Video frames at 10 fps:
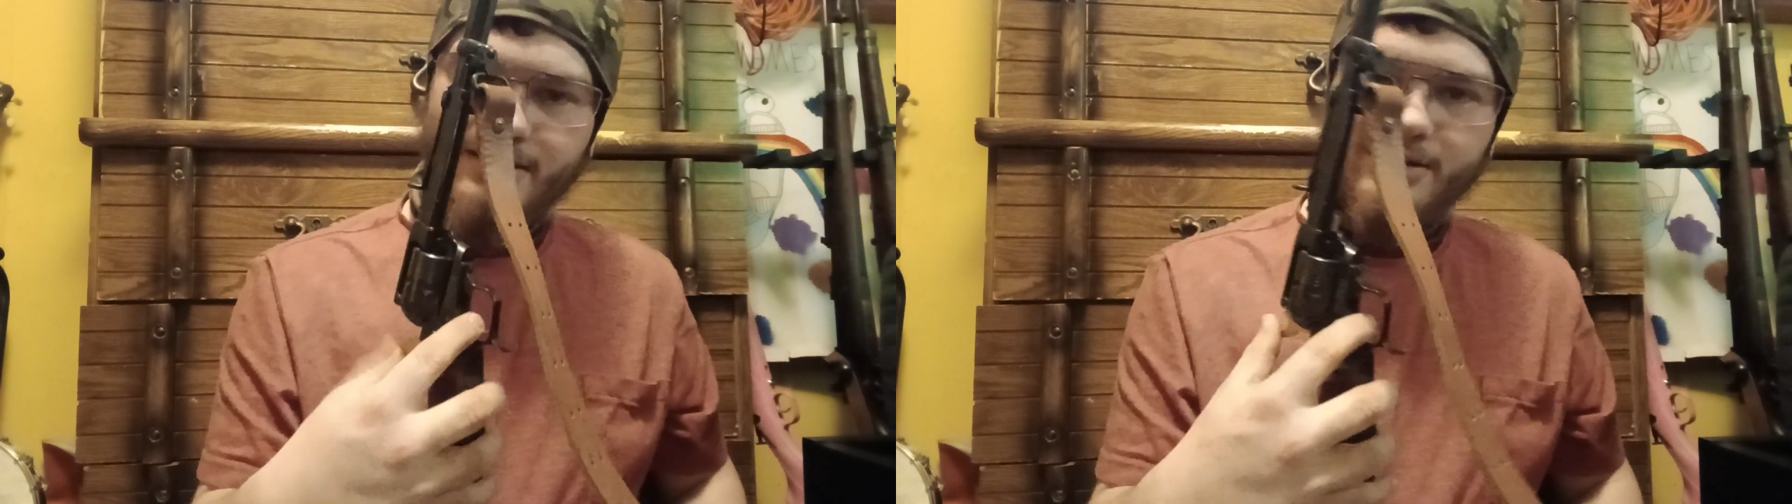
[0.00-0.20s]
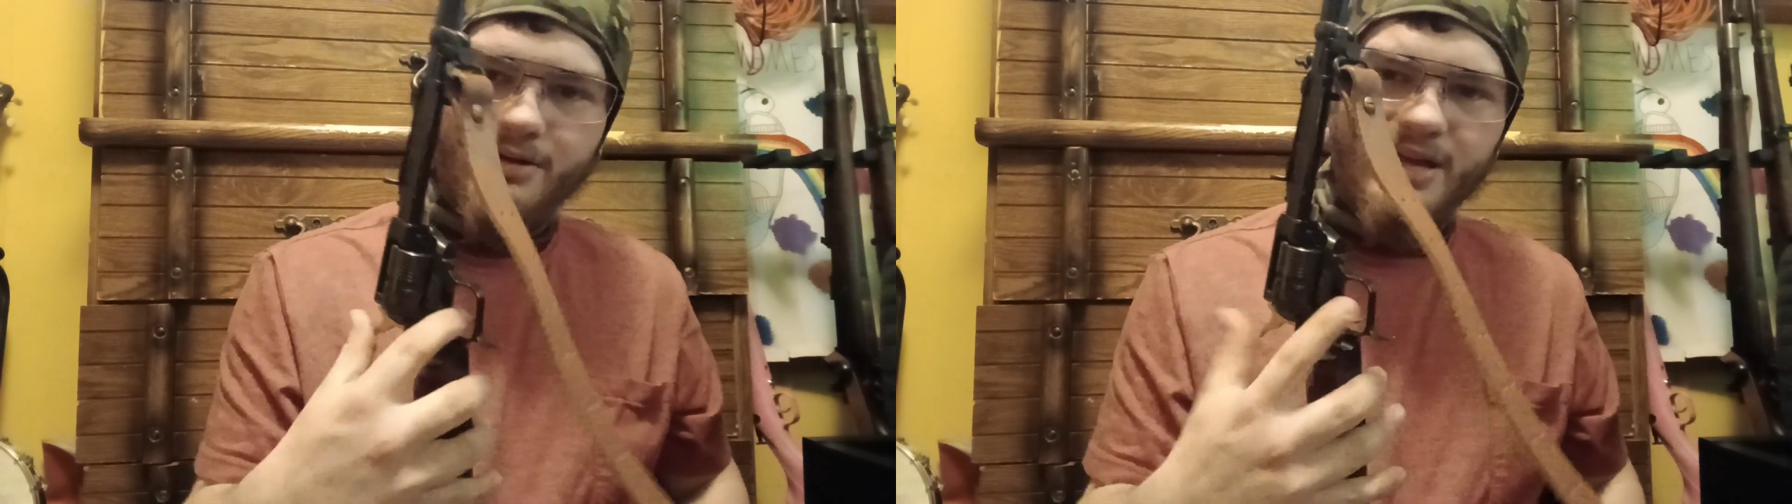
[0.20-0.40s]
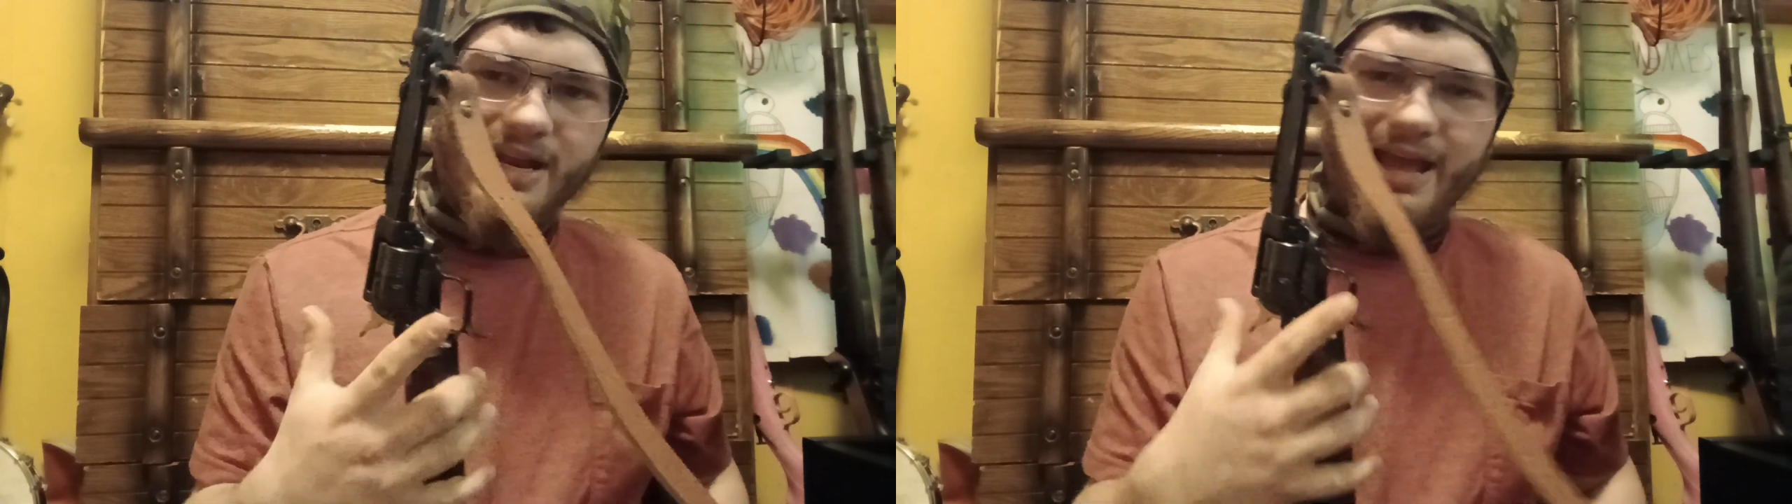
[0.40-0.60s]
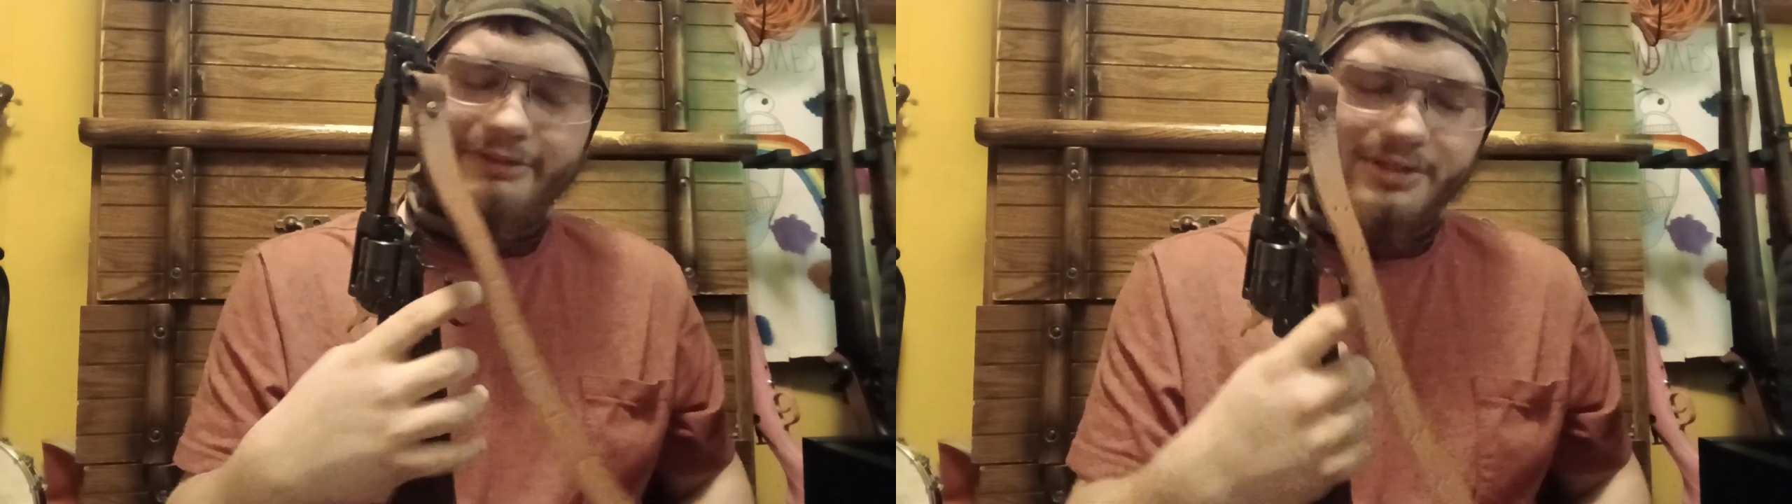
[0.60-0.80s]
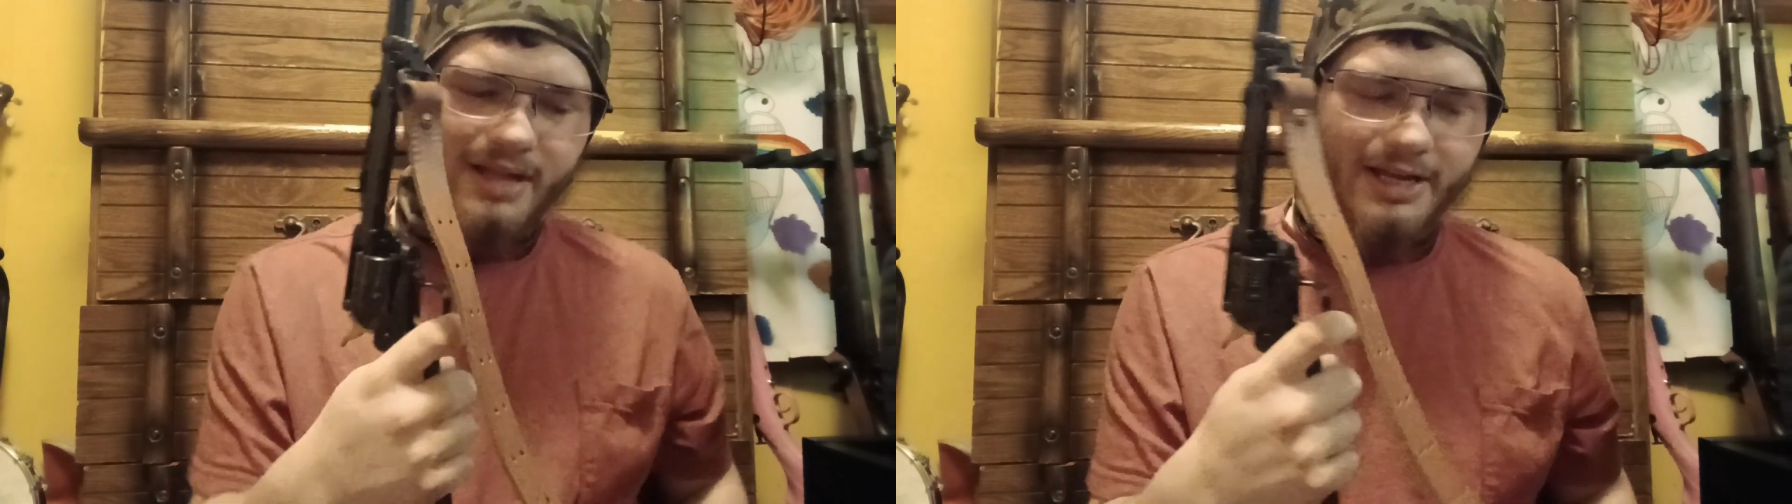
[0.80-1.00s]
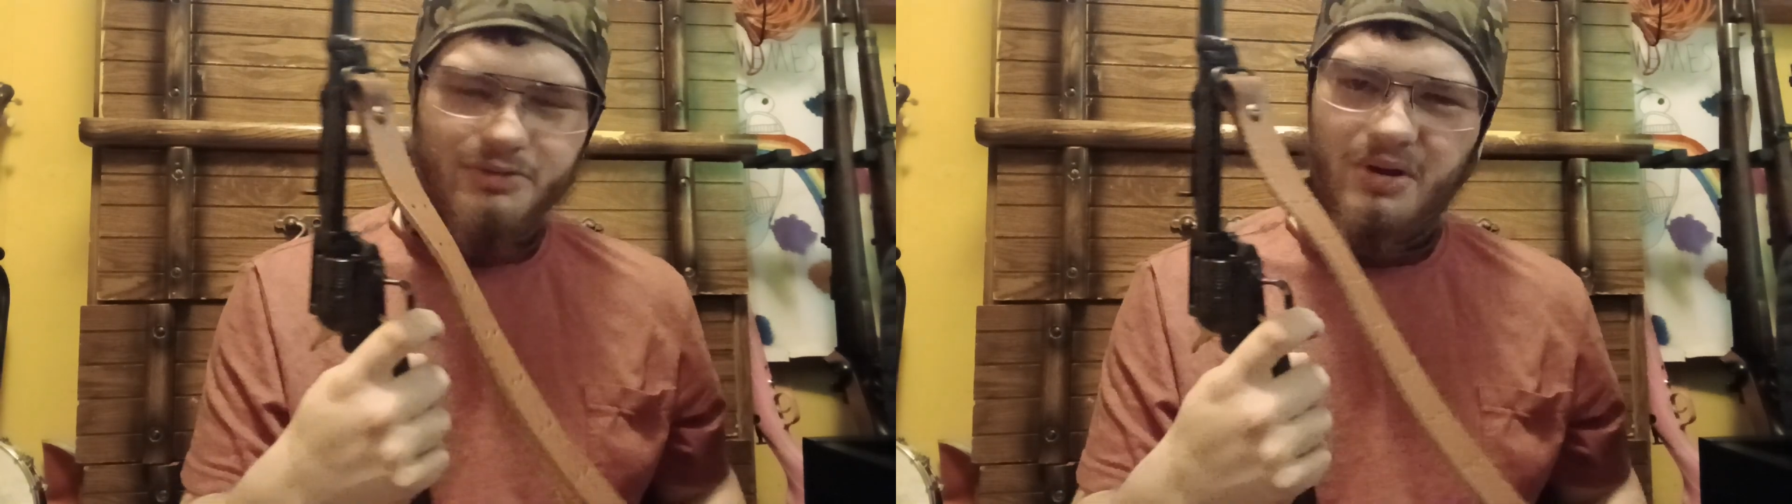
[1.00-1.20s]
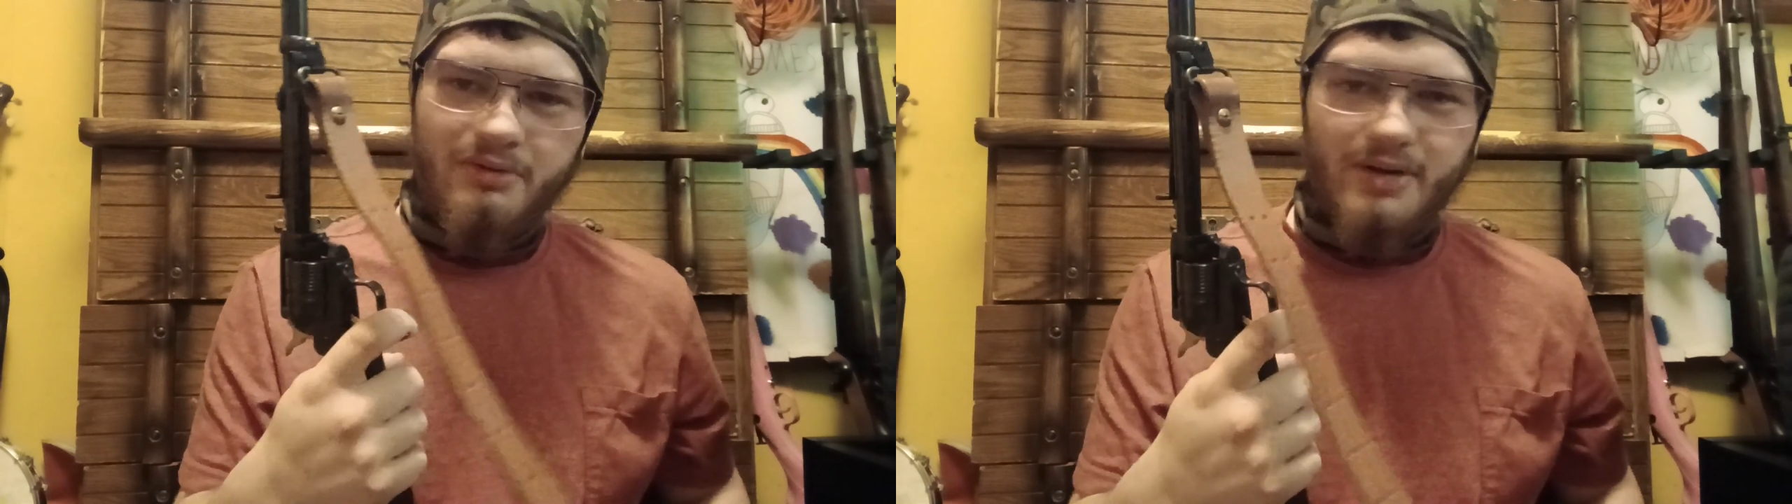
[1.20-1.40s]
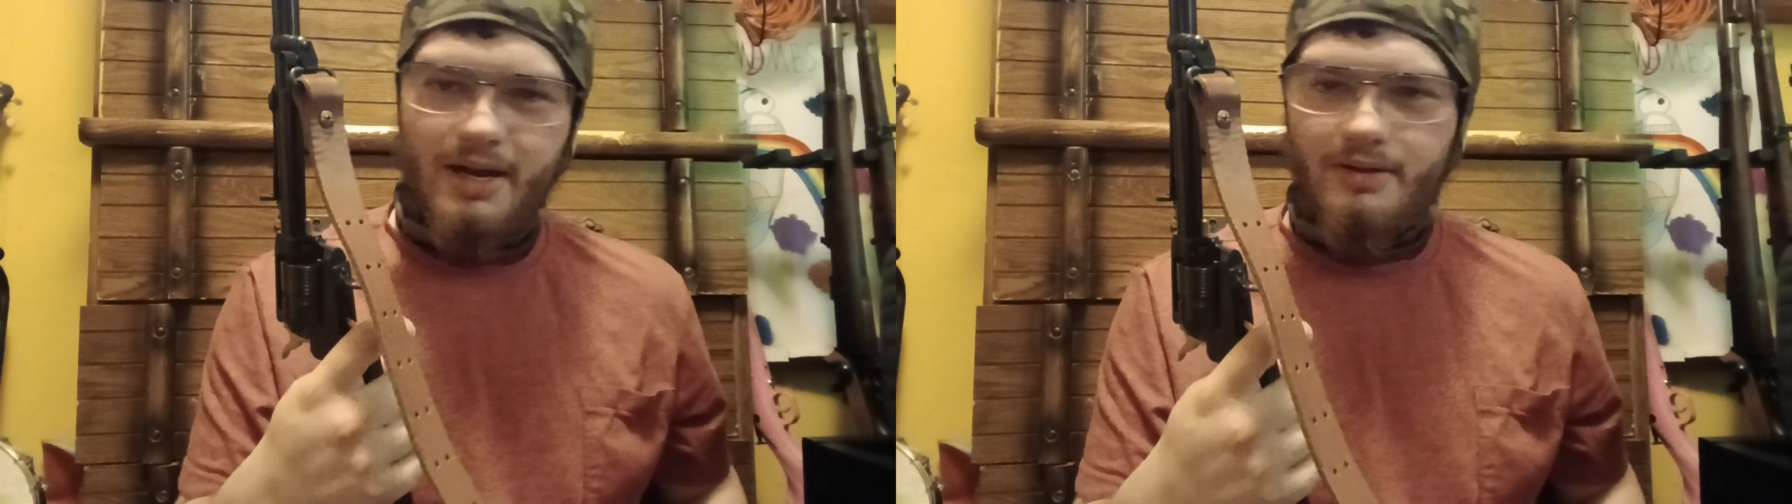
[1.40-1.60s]
You'll get it after like
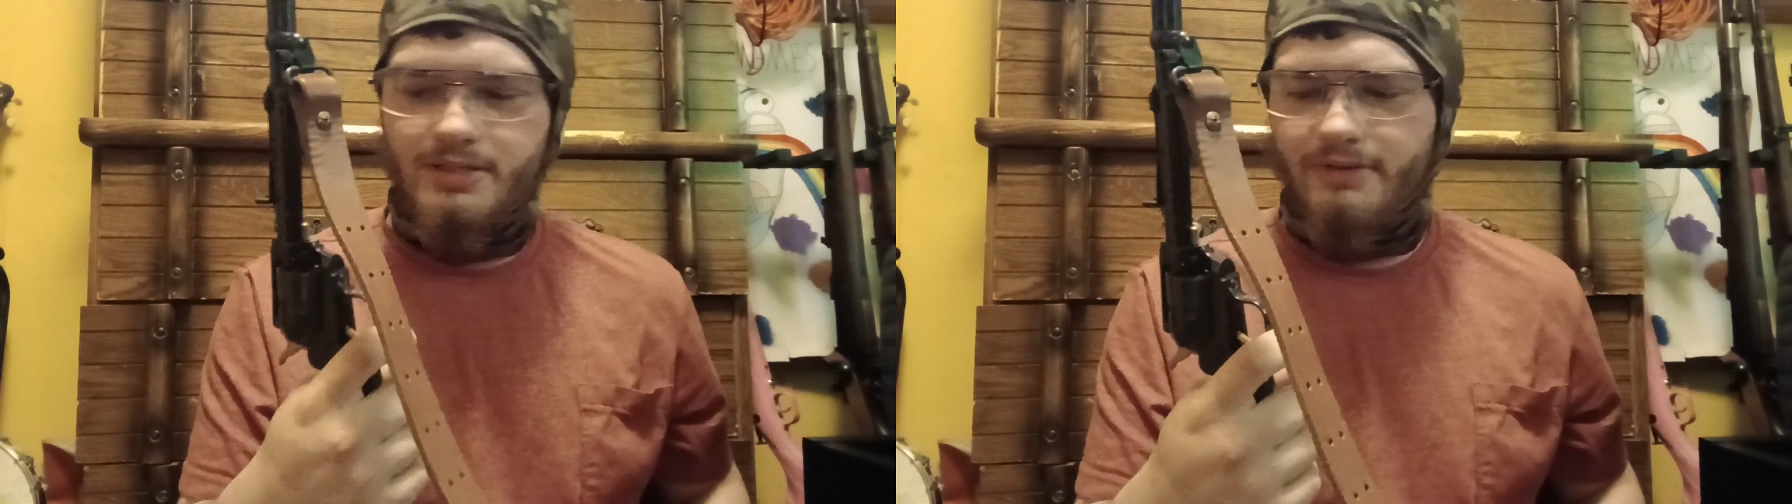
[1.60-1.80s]
12 rounds,